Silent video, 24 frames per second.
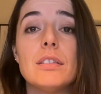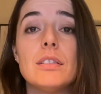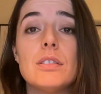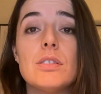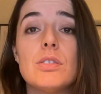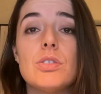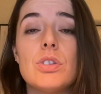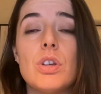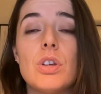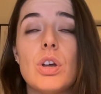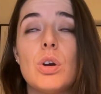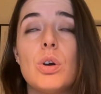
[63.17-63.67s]

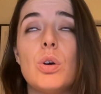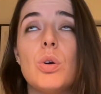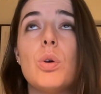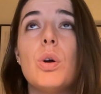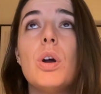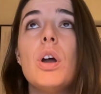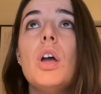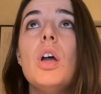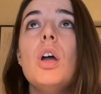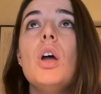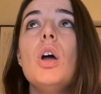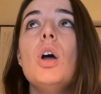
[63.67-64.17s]
So
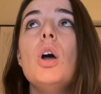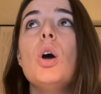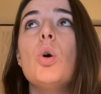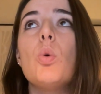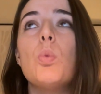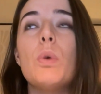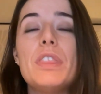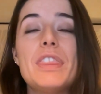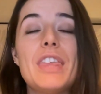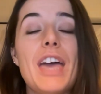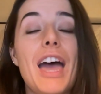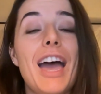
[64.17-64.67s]

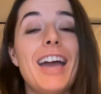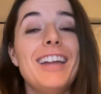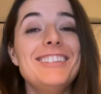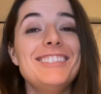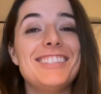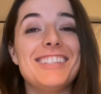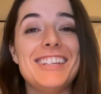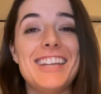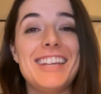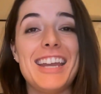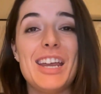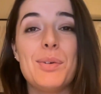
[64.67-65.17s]
with that,
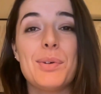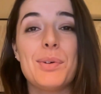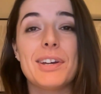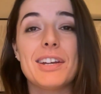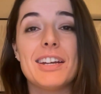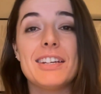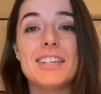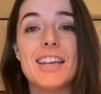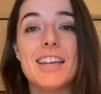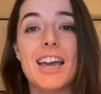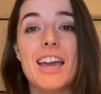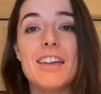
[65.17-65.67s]
today we're going
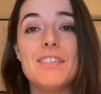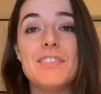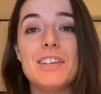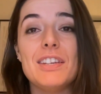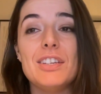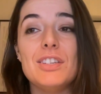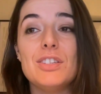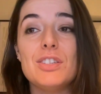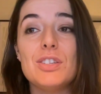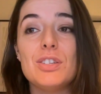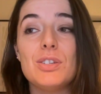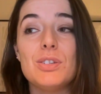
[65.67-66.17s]
to dive
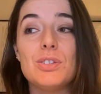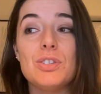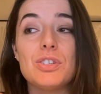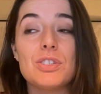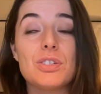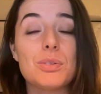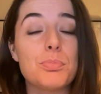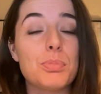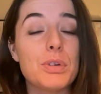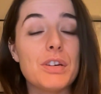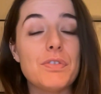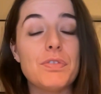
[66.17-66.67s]
into just a
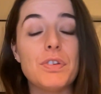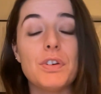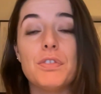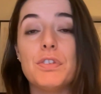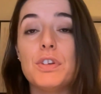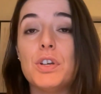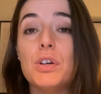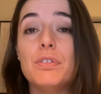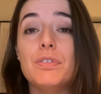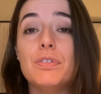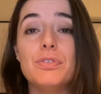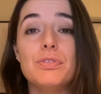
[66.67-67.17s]
brief
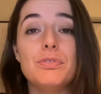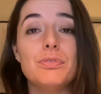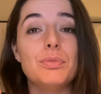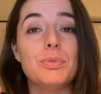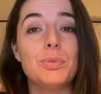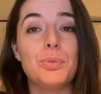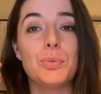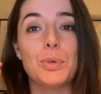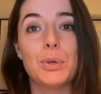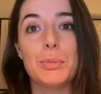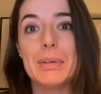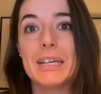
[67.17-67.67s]
review of
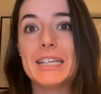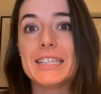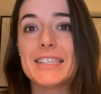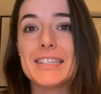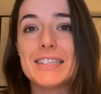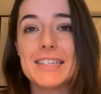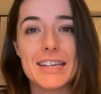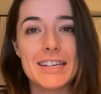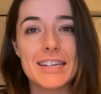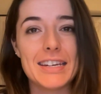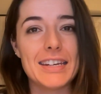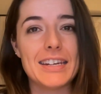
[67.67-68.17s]
what makes a
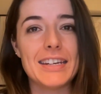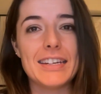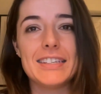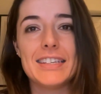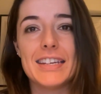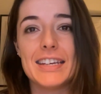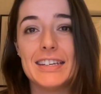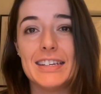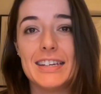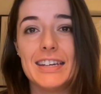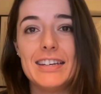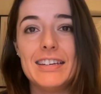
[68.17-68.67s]
tendon,
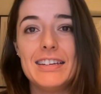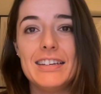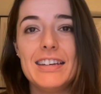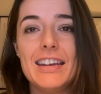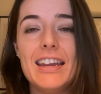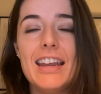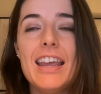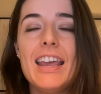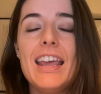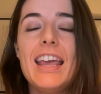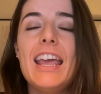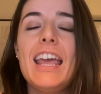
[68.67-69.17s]

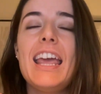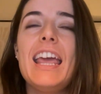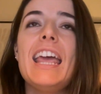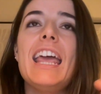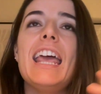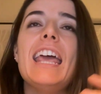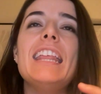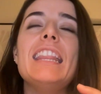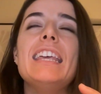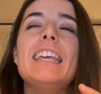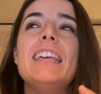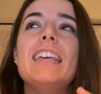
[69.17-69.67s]

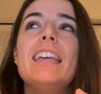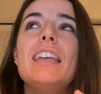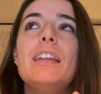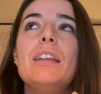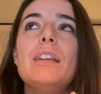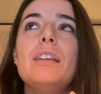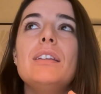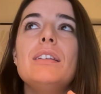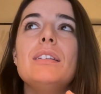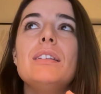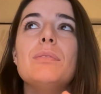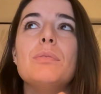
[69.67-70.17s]
and
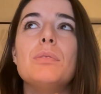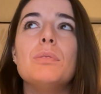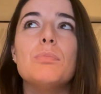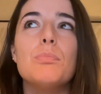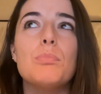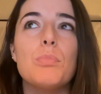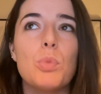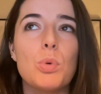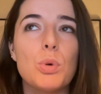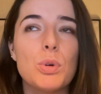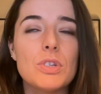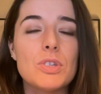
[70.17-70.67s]
then
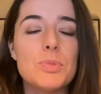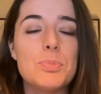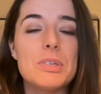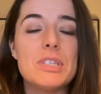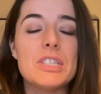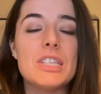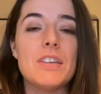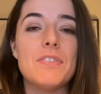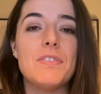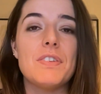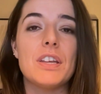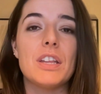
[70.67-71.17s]
more
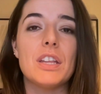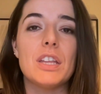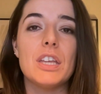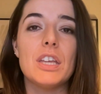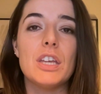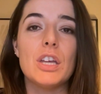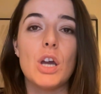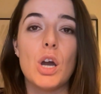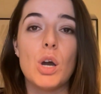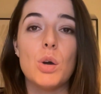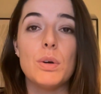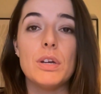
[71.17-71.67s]
specifically
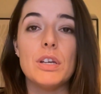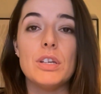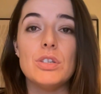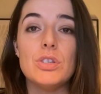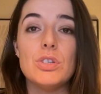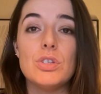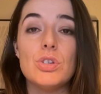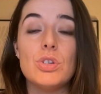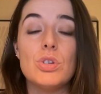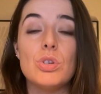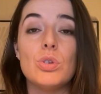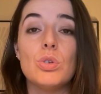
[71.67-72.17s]
go
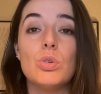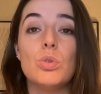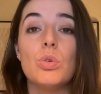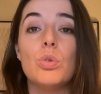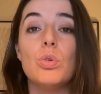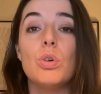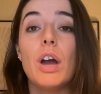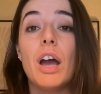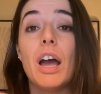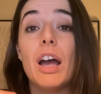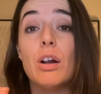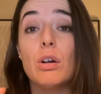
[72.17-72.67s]
into
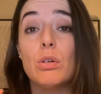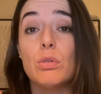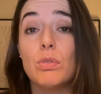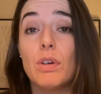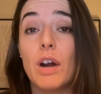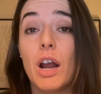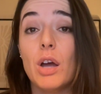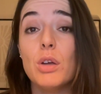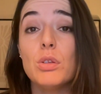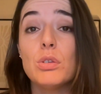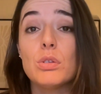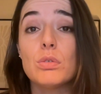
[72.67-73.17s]

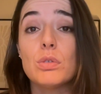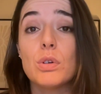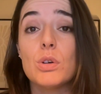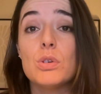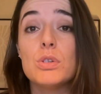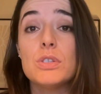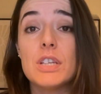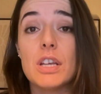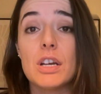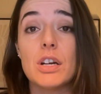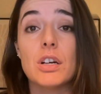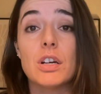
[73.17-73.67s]
around the
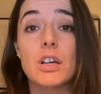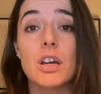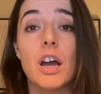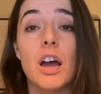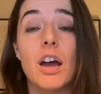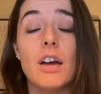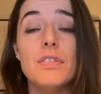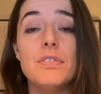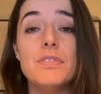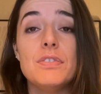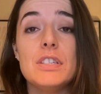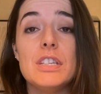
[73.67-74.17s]
rotator
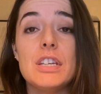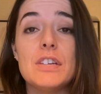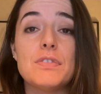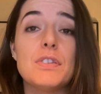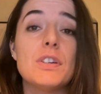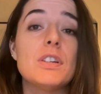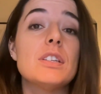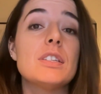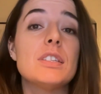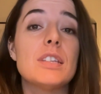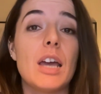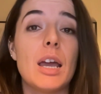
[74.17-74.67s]
cuff,
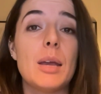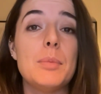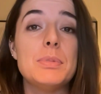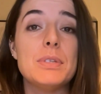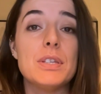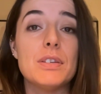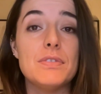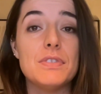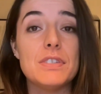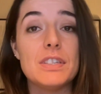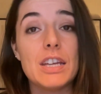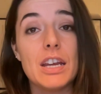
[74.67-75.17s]
different types
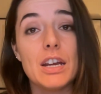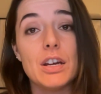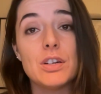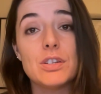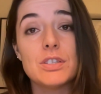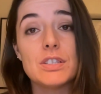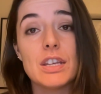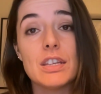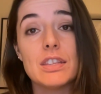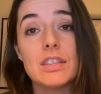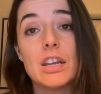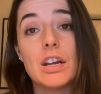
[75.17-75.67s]
of tears
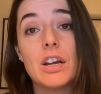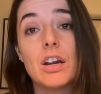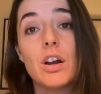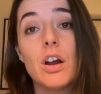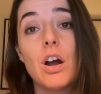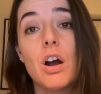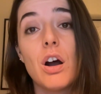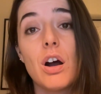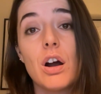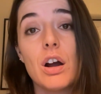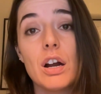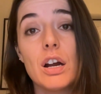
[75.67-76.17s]
that there
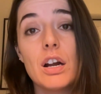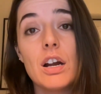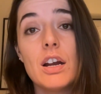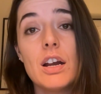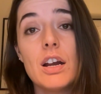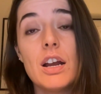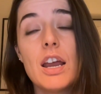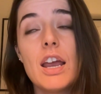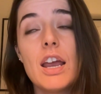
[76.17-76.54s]
are